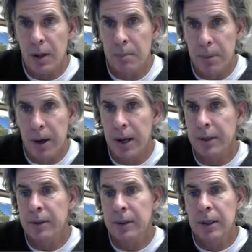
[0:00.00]

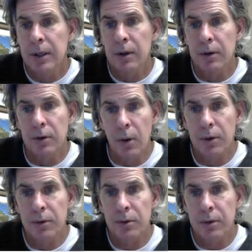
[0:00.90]
But
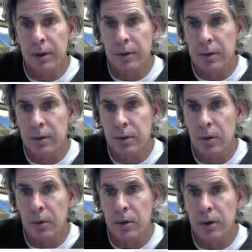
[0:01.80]
notice that,
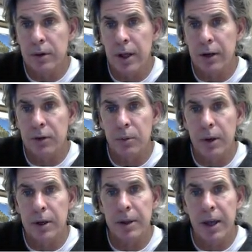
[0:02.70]
good, that is the
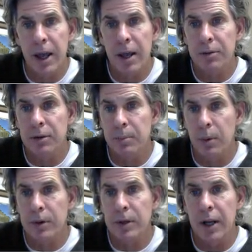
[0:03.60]
way to behave,
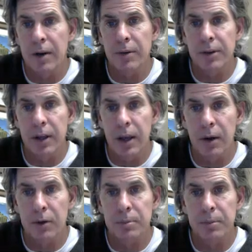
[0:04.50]
subordinate everything
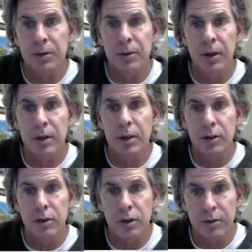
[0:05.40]
else, my son,
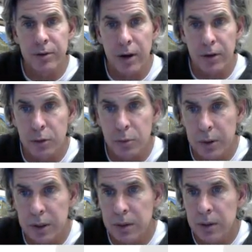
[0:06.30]
to your father's
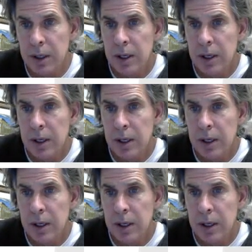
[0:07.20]
will.